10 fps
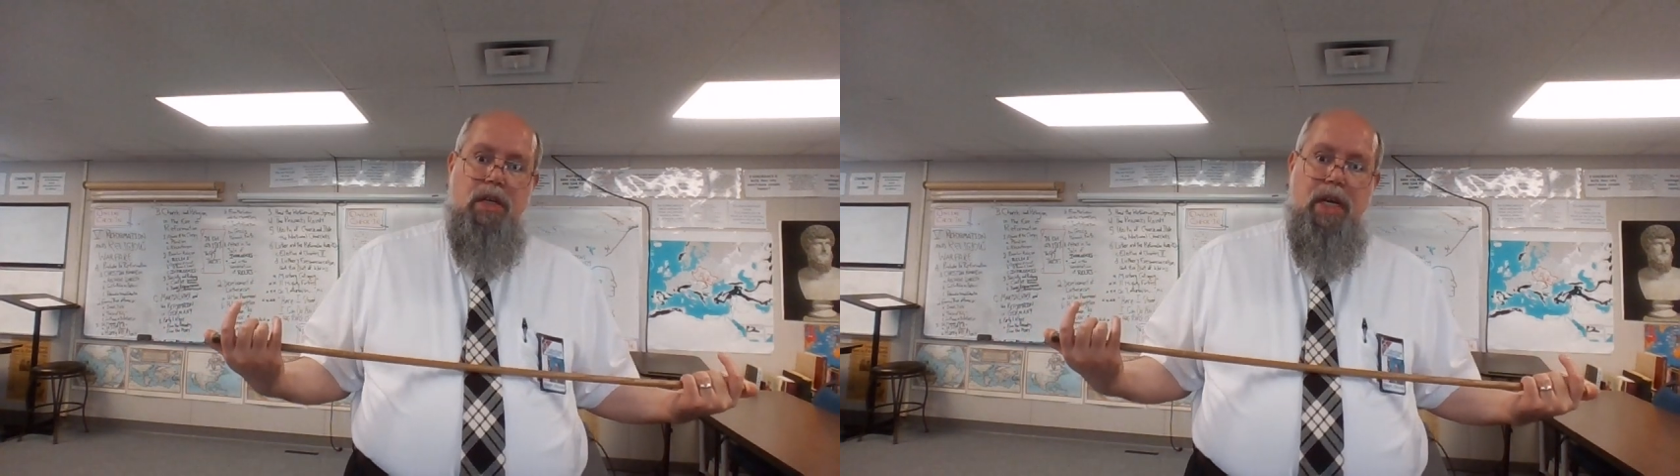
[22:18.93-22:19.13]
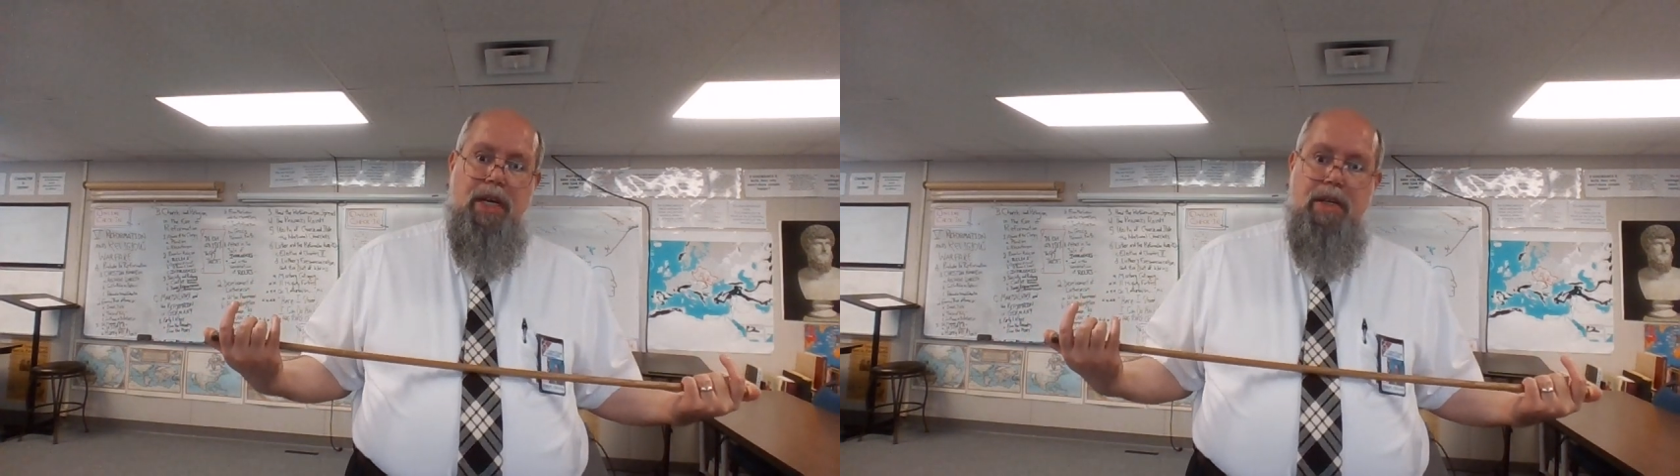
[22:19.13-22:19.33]

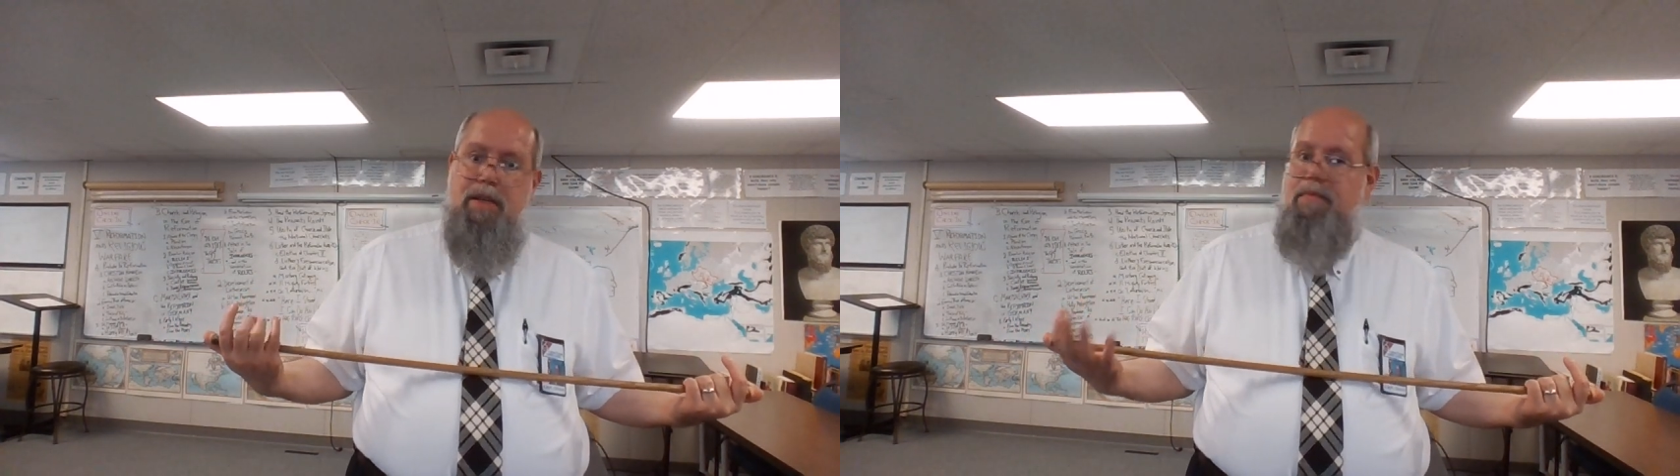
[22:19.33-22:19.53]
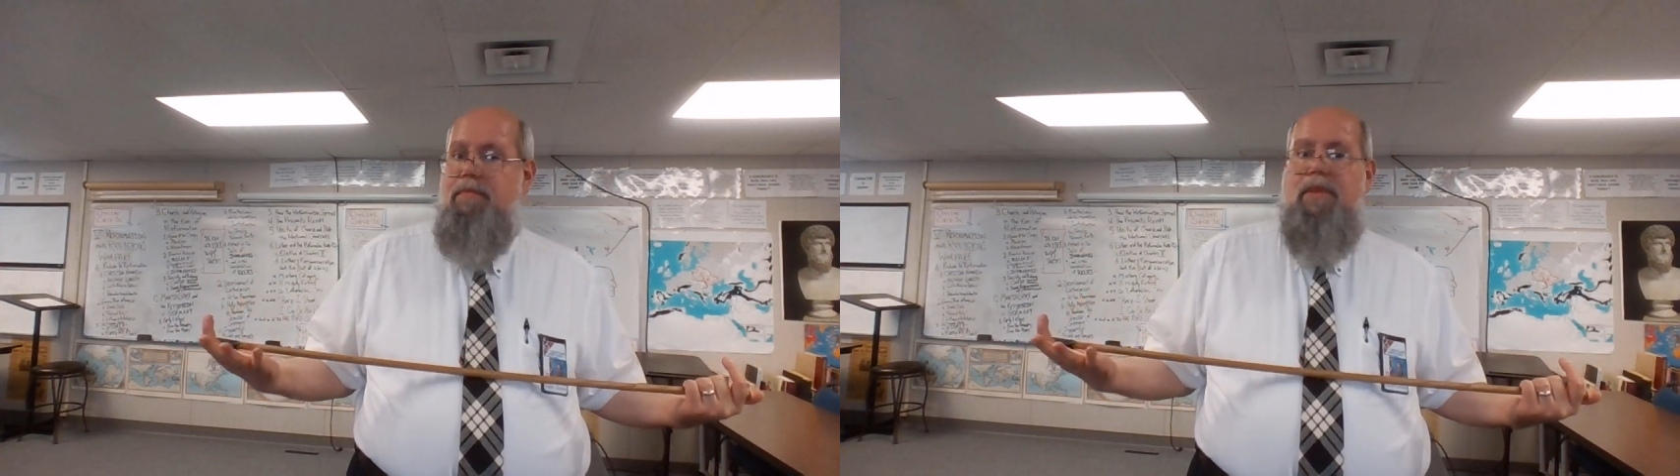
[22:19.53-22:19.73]
like
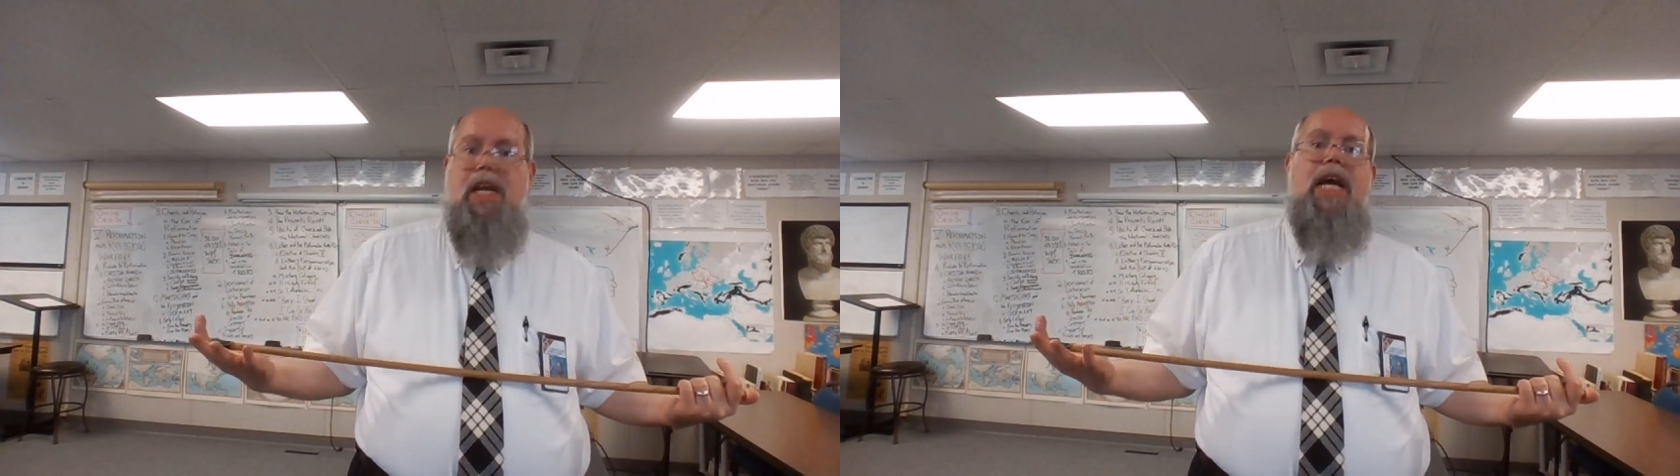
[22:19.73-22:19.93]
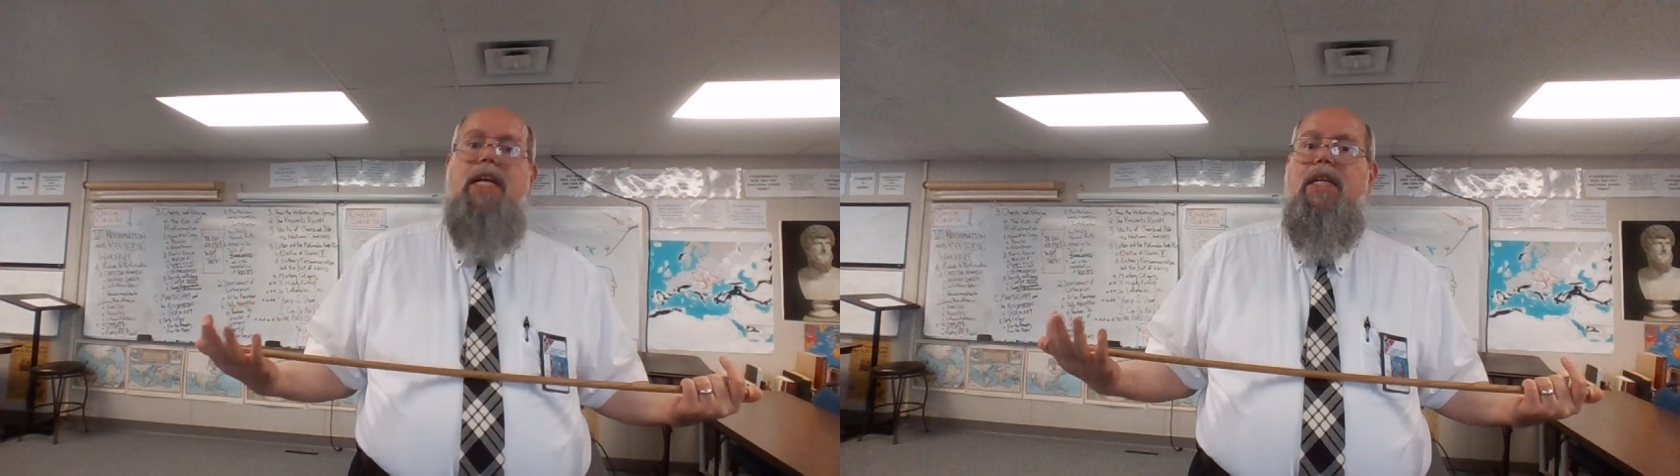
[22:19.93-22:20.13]

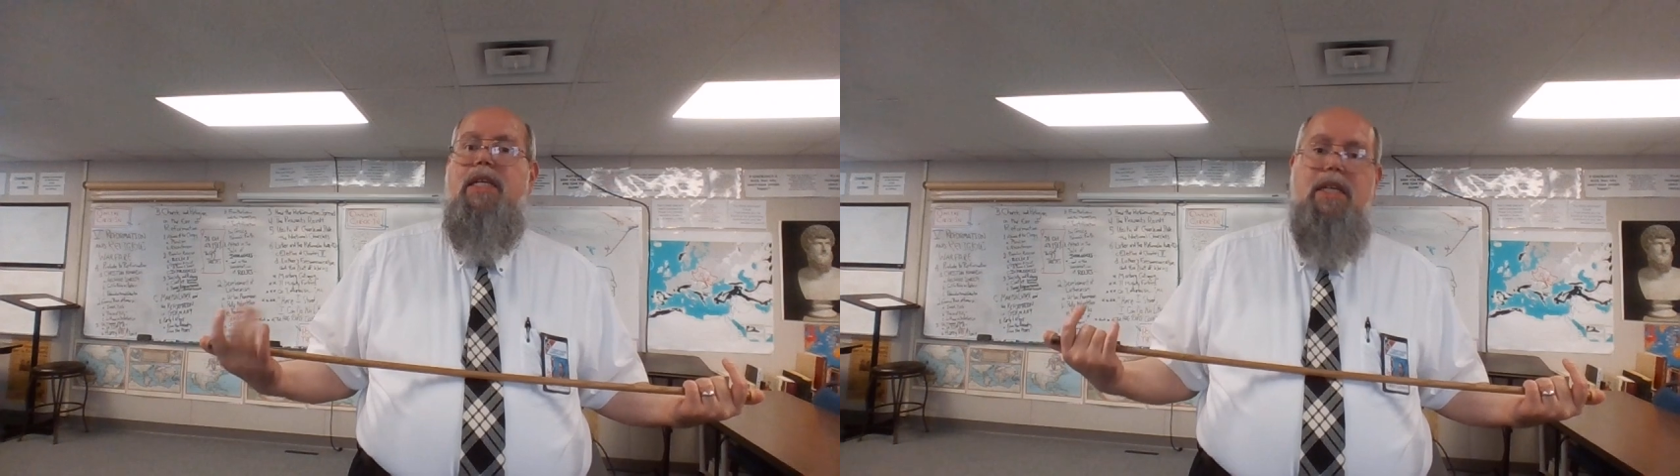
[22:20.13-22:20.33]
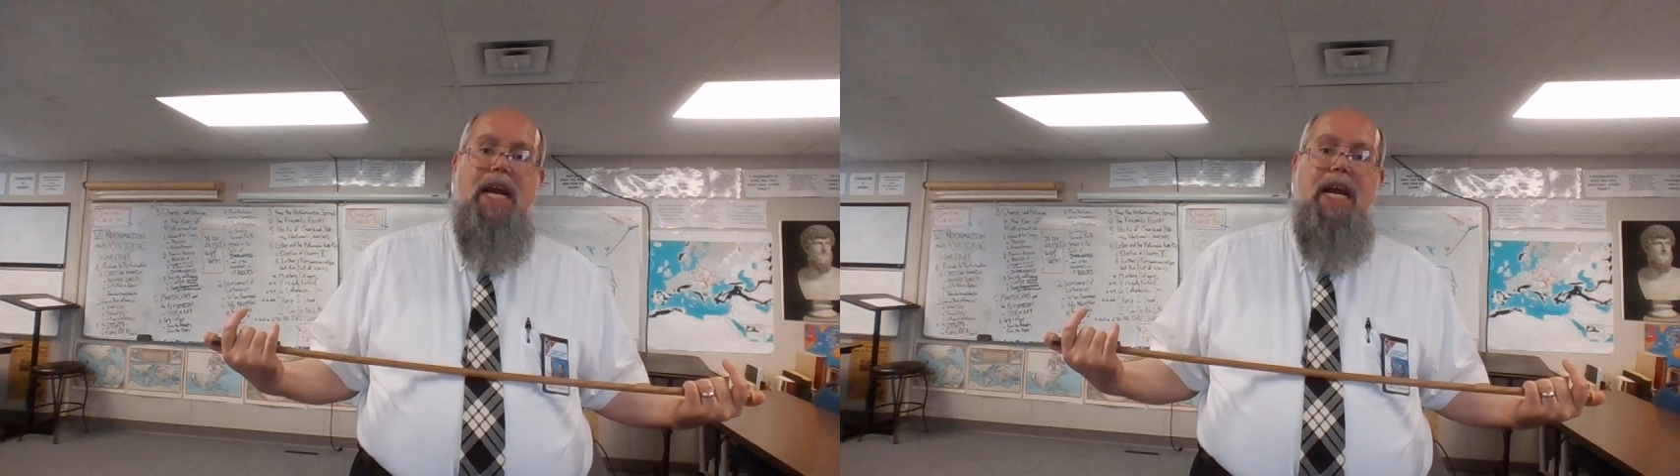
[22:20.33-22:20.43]
lions